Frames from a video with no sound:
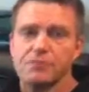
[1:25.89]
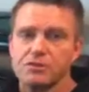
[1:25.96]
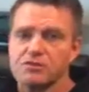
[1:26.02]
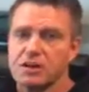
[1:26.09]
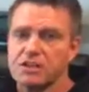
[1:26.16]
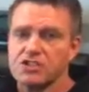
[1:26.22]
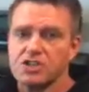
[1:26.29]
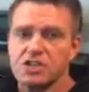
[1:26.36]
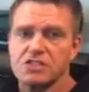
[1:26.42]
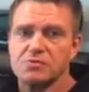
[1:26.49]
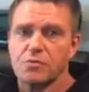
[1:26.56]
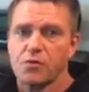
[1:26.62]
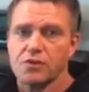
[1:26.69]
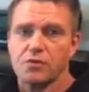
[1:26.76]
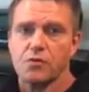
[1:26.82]
if we try to
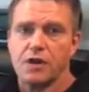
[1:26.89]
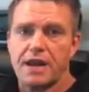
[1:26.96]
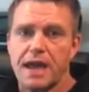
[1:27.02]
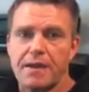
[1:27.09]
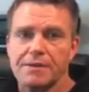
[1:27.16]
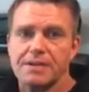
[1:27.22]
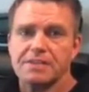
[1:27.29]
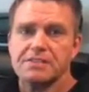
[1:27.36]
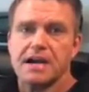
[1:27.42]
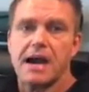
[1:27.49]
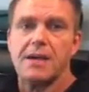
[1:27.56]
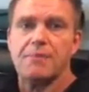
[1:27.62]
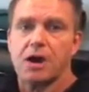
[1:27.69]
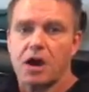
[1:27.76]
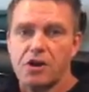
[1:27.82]
change more than one habit at a
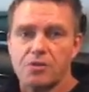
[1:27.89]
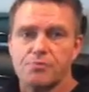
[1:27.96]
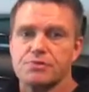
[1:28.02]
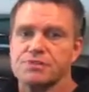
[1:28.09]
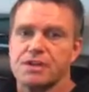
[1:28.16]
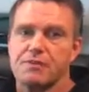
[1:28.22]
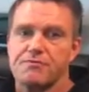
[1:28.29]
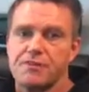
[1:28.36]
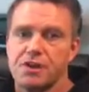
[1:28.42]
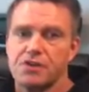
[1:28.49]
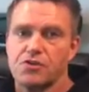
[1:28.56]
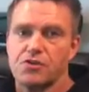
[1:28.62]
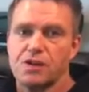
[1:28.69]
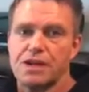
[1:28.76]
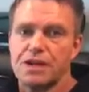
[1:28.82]
time, 100%
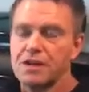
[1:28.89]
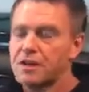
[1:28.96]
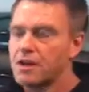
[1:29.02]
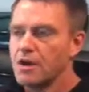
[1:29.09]
failure rate.